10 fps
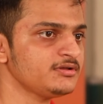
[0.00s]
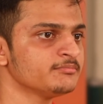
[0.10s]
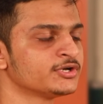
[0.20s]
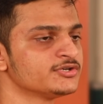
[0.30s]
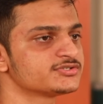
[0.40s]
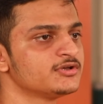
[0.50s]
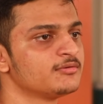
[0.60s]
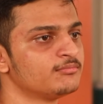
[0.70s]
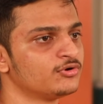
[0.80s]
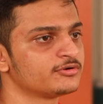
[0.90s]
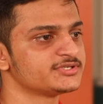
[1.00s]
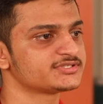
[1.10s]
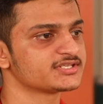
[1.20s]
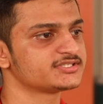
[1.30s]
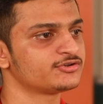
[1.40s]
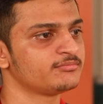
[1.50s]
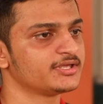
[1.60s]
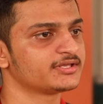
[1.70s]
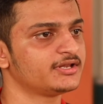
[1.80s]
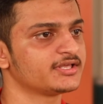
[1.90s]
Because more mistakes that you
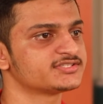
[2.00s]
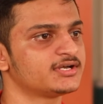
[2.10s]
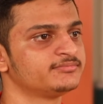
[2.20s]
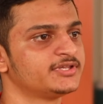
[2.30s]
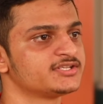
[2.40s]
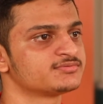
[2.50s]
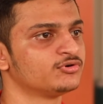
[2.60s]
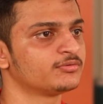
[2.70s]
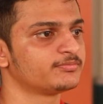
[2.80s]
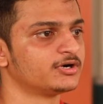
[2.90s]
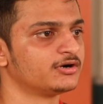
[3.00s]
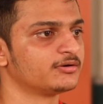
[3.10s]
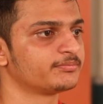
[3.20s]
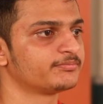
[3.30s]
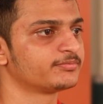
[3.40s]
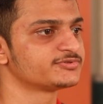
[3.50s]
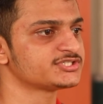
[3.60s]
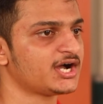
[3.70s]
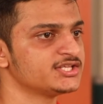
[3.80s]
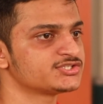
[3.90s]
make in an exam, there is more
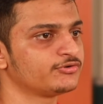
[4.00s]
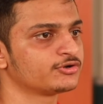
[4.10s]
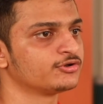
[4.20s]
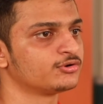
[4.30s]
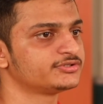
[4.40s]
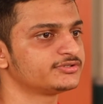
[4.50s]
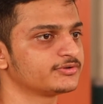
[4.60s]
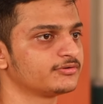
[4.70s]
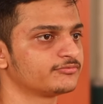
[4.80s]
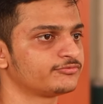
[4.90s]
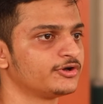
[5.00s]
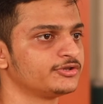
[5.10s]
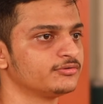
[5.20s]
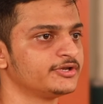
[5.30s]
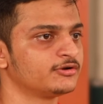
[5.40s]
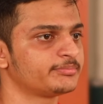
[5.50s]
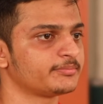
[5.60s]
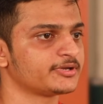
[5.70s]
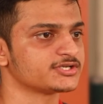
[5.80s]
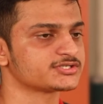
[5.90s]
chance for growth for you in your
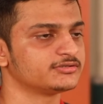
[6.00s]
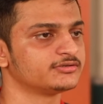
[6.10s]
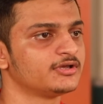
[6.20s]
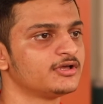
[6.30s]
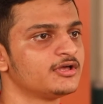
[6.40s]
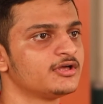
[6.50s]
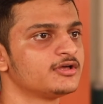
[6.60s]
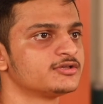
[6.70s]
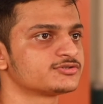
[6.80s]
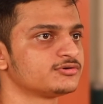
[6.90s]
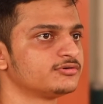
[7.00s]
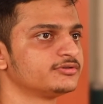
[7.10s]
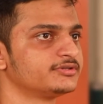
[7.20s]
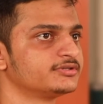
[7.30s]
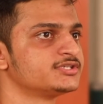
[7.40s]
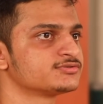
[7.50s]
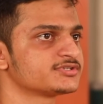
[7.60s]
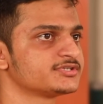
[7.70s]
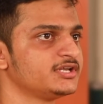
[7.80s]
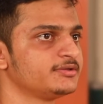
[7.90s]
preparation. So this
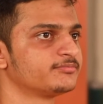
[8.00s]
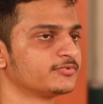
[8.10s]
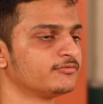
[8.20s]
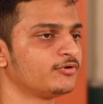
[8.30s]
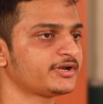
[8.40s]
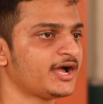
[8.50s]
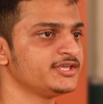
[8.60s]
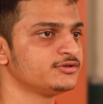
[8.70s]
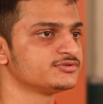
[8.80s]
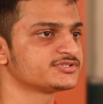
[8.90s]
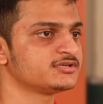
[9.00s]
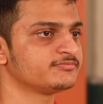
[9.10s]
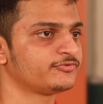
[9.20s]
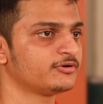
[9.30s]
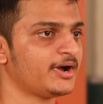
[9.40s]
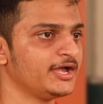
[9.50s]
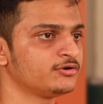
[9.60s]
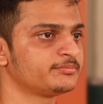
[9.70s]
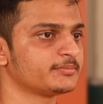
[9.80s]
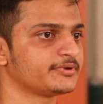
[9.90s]
was really what I used for my
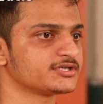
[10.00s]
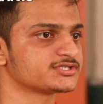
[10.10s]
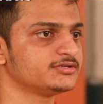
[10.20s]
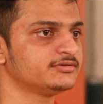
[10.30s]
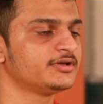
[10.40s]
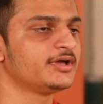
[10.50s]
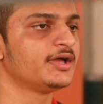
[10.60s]
own preparation,